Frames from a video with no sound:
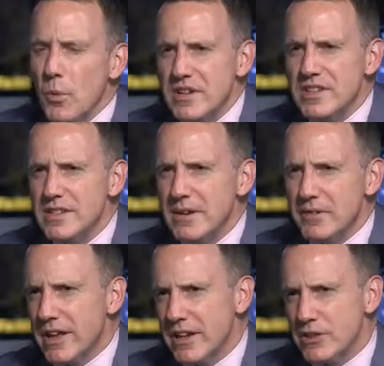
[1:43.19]
what does this mean
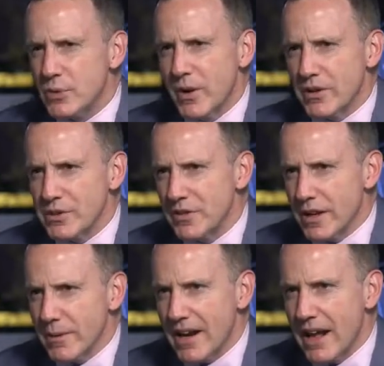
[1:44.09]
for Kendall Square as you
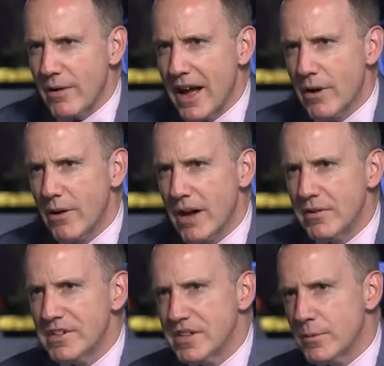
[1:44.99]
think about it? How
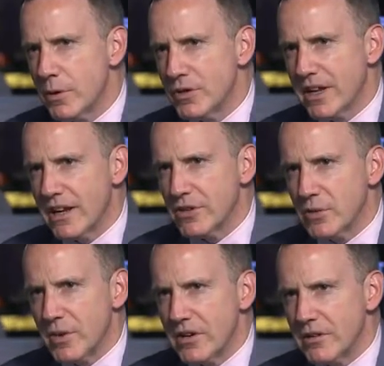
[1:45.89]
does this approach to Kendall
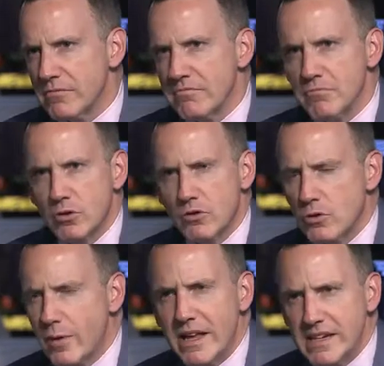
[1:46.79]
Square
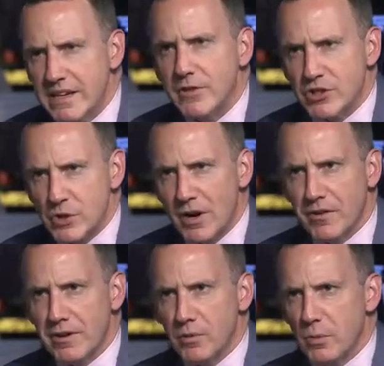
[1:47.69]
create a different
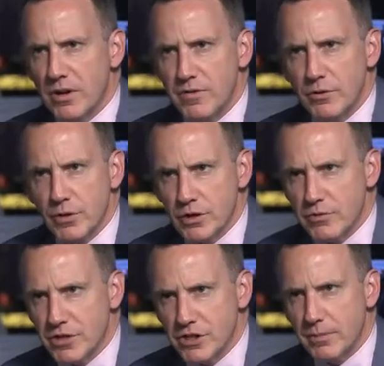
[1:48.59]
square than you would if you took a
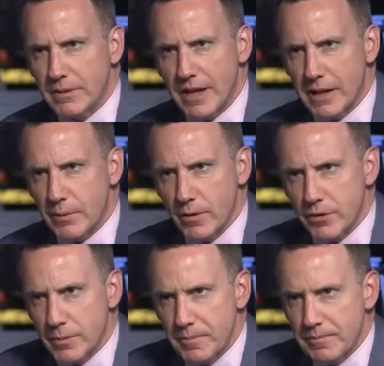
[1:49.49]
traditional planning
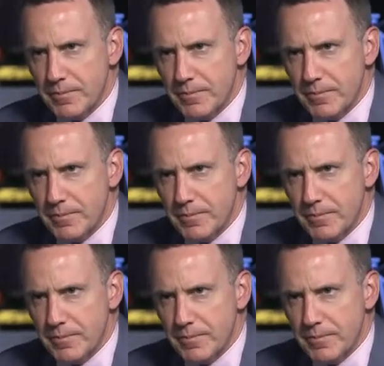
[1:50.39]
approach?